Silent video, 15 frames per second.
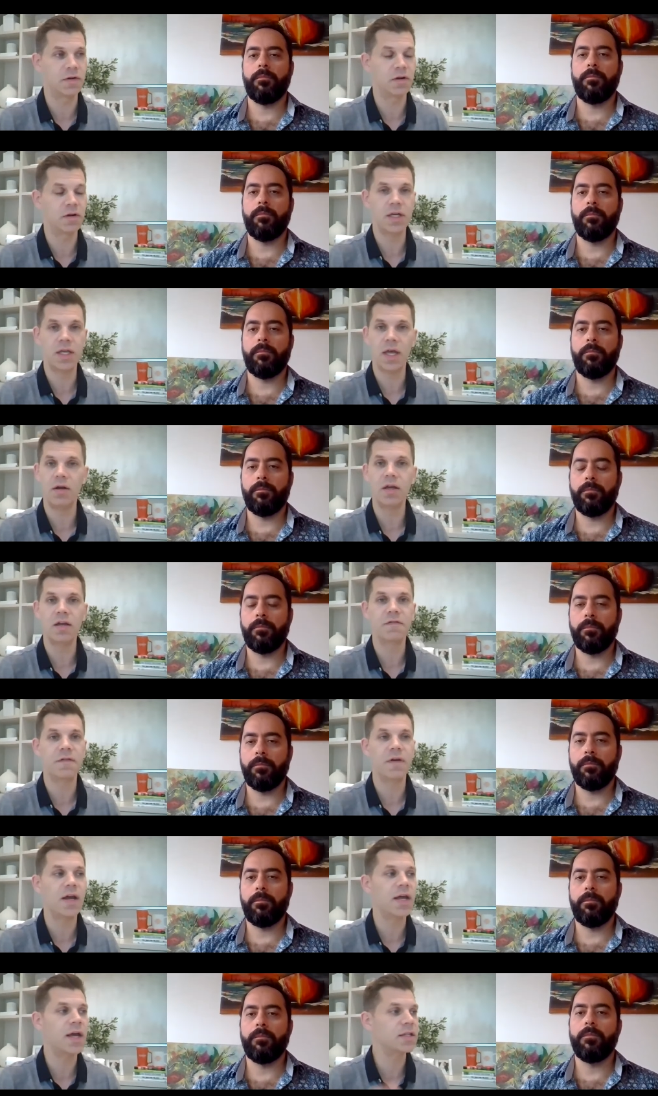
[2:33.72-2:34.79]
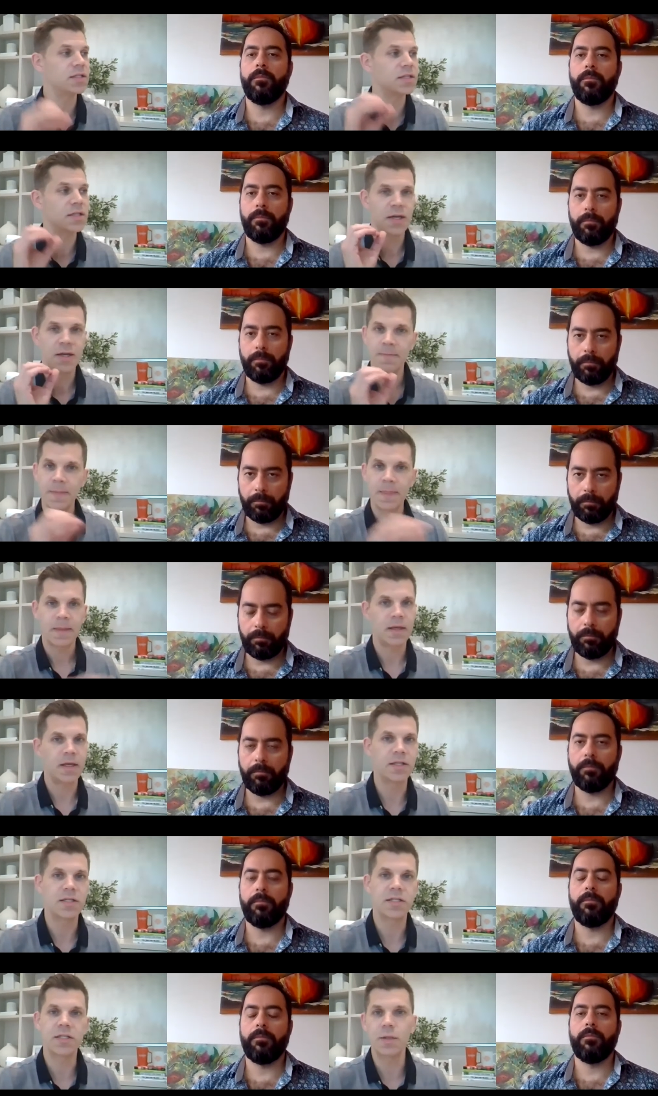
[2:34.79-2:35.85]
Speaker 1: you're in accounting and finance,
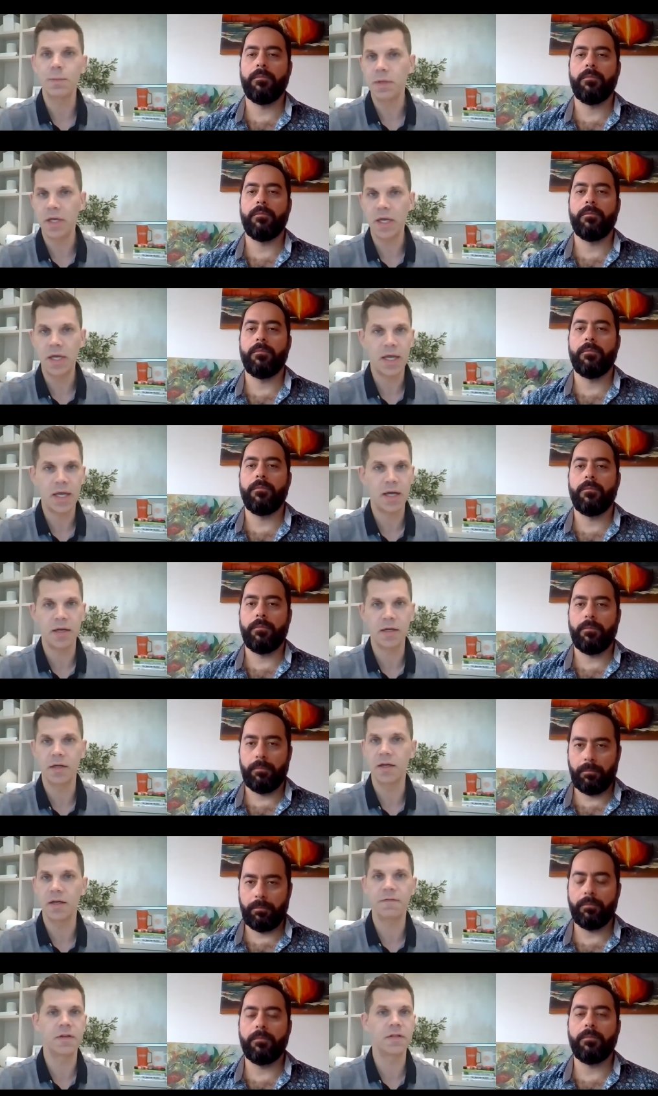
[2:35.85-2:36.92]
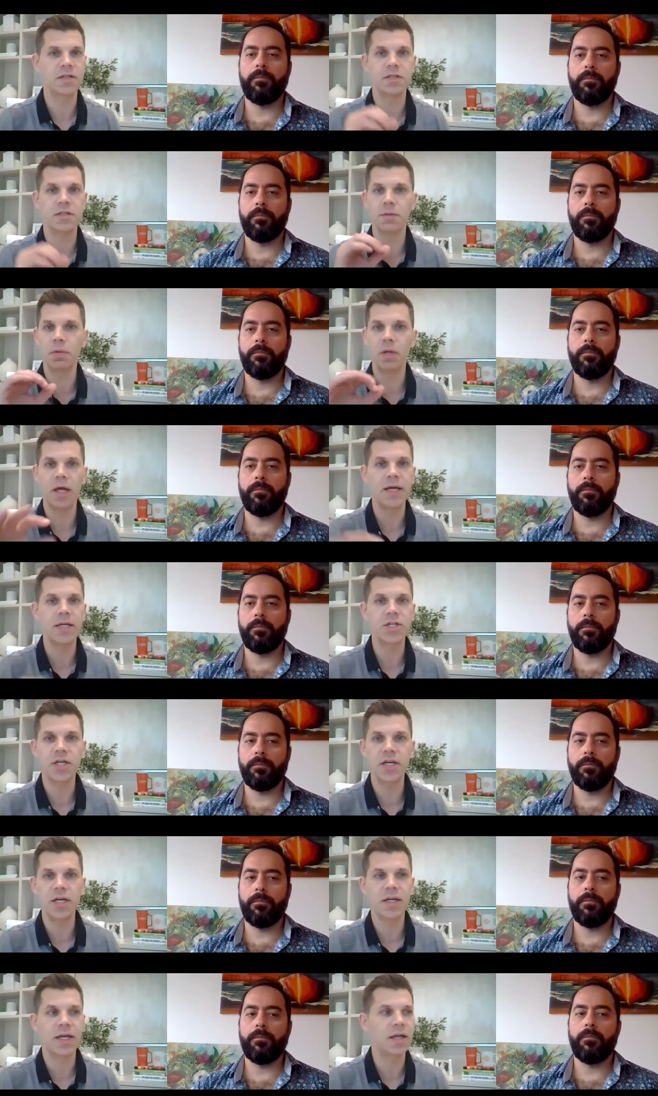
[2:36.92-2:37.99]
it's CPA Canada. If it's supply
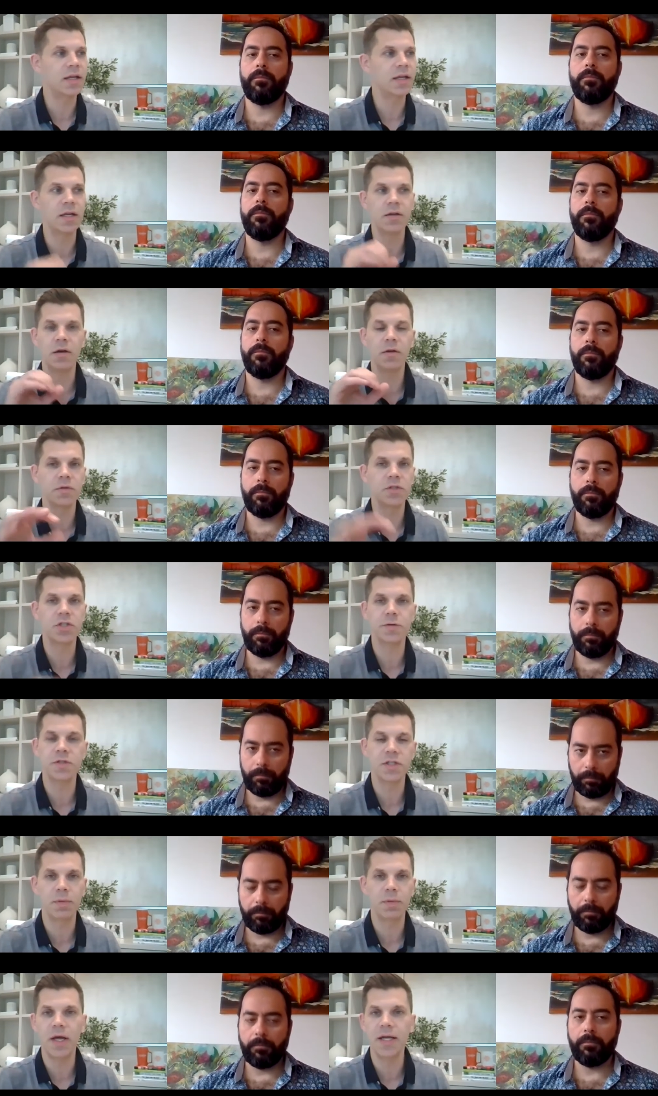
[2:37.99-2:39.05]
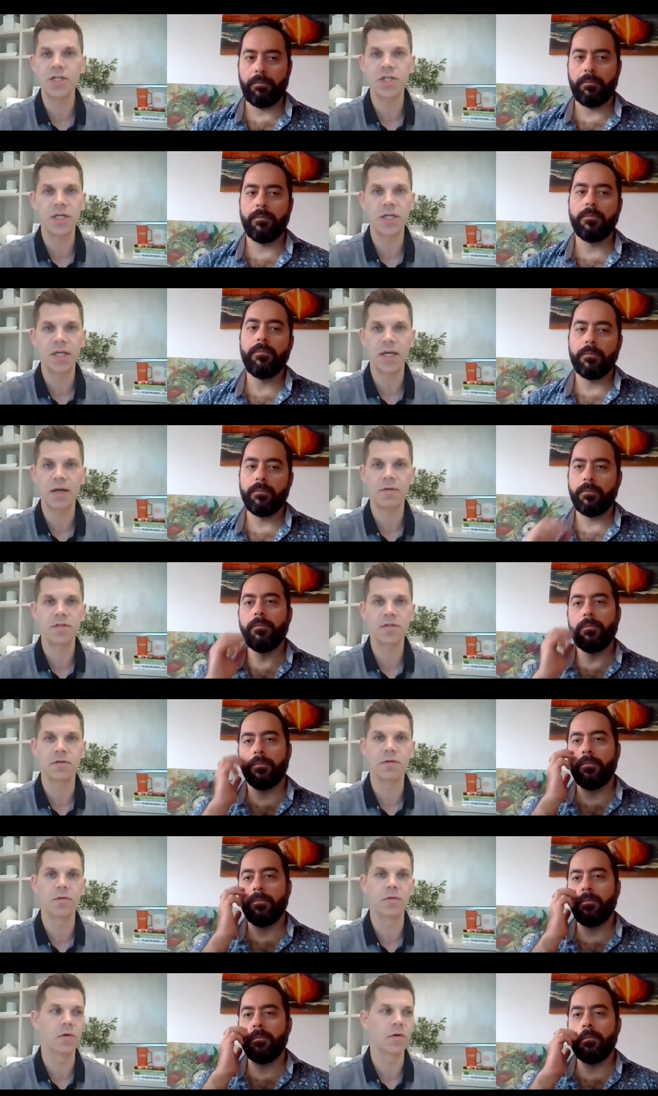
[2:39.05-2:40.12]
chain, get, get involved with Supply Chain Council
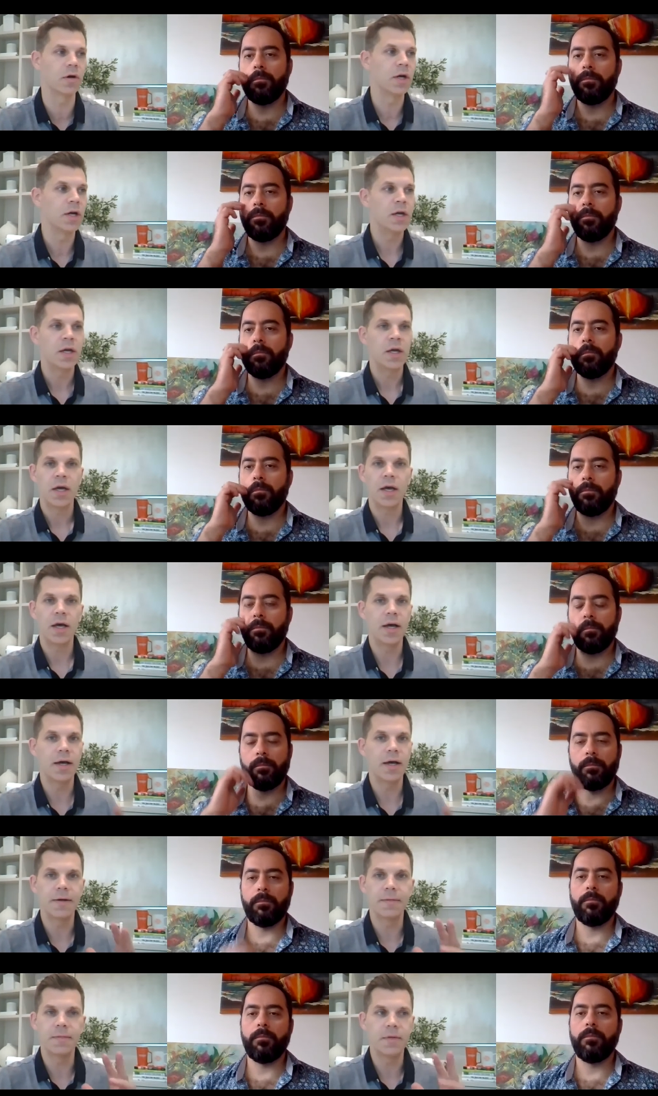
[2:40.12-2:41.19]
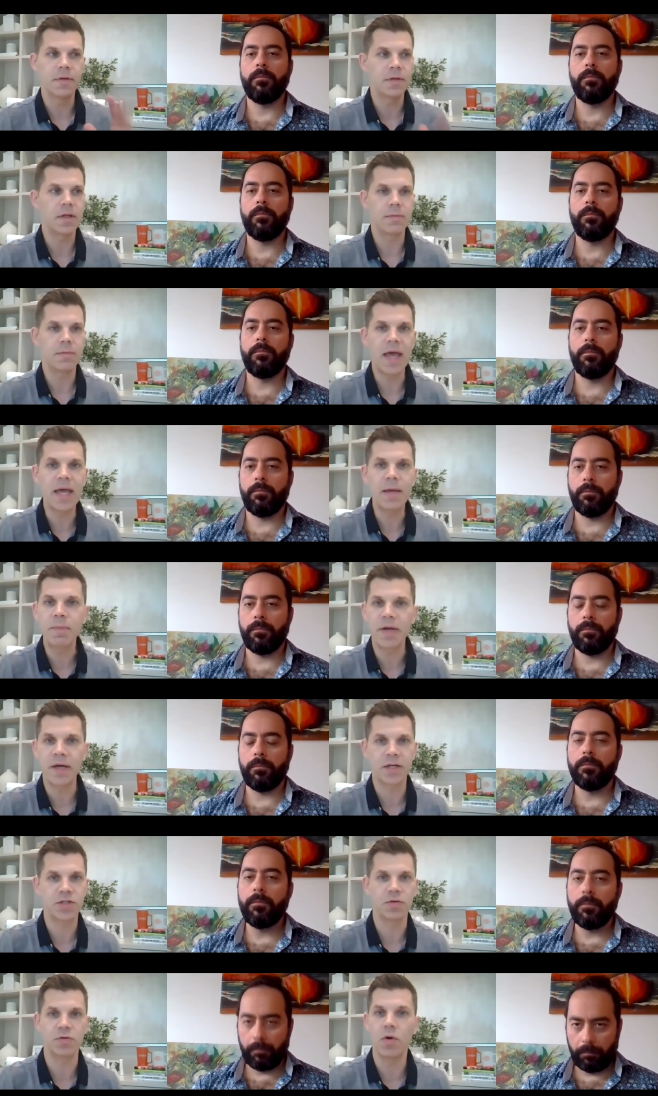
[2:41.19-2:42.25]
or uh,
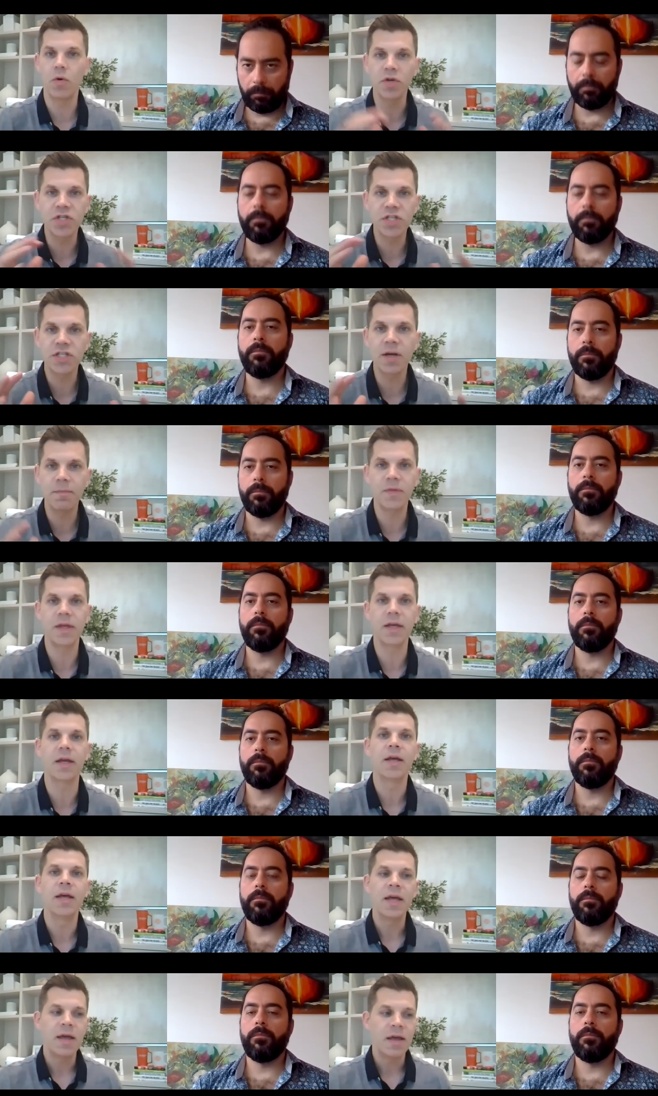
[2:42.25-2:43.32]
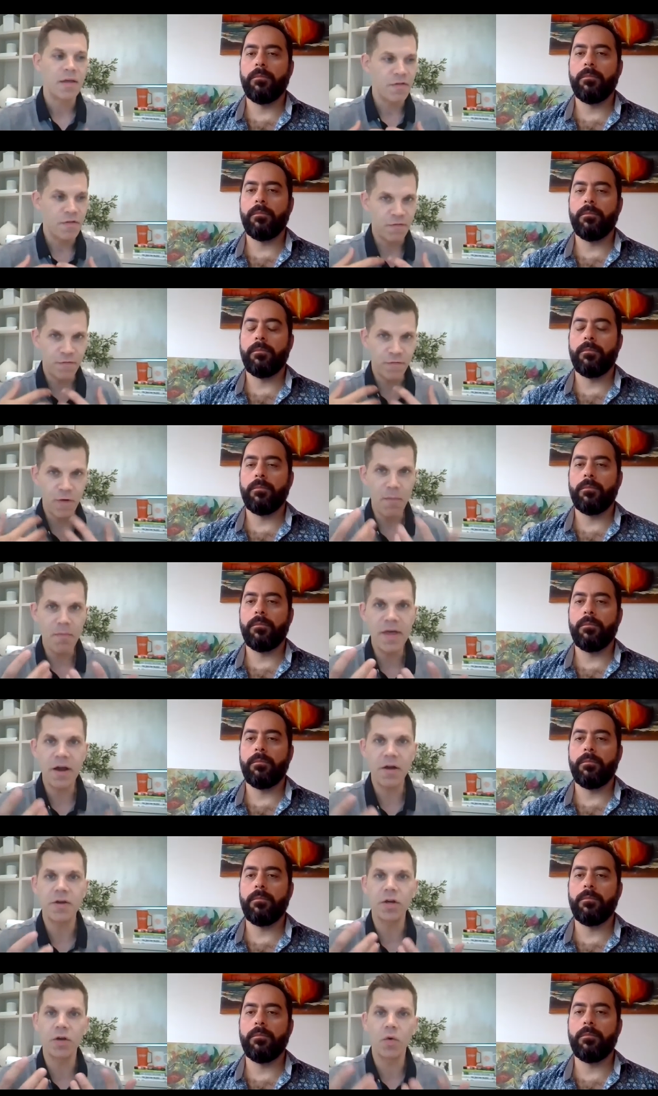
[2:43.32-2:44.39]
APICS or, or something. From there,
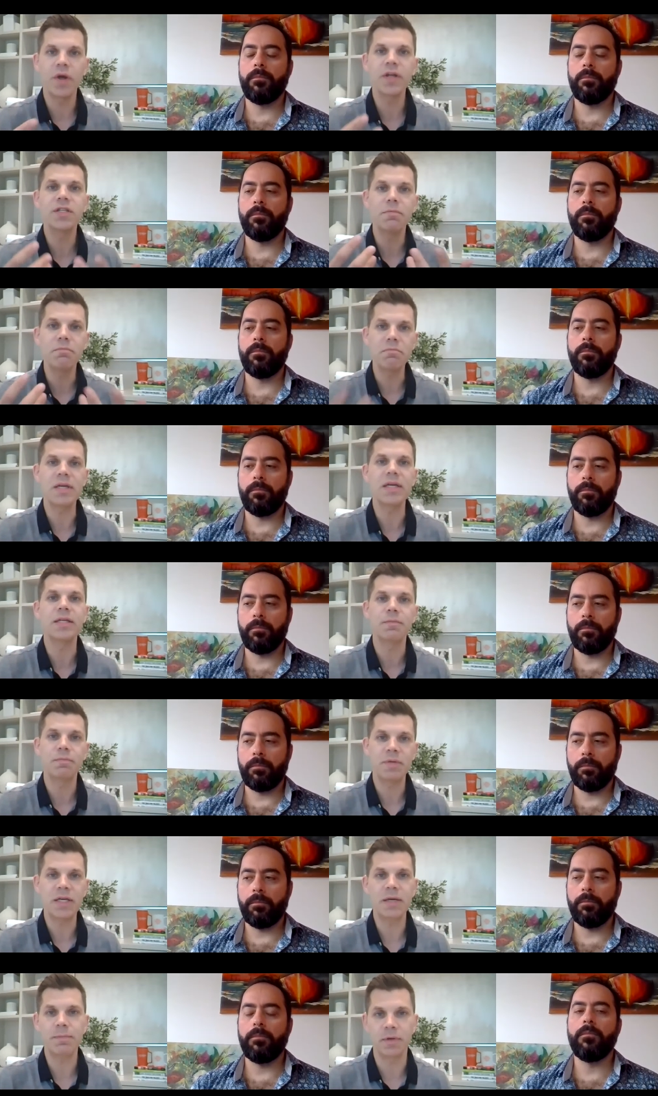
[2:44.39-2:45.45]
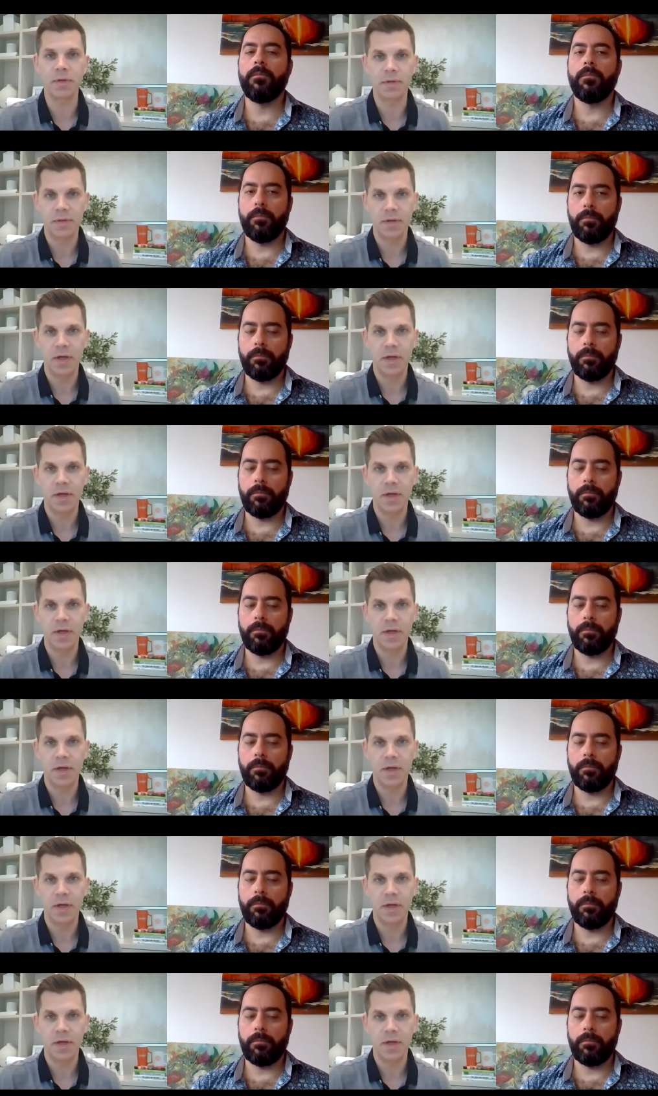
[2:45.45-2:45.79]
you're going to meet people,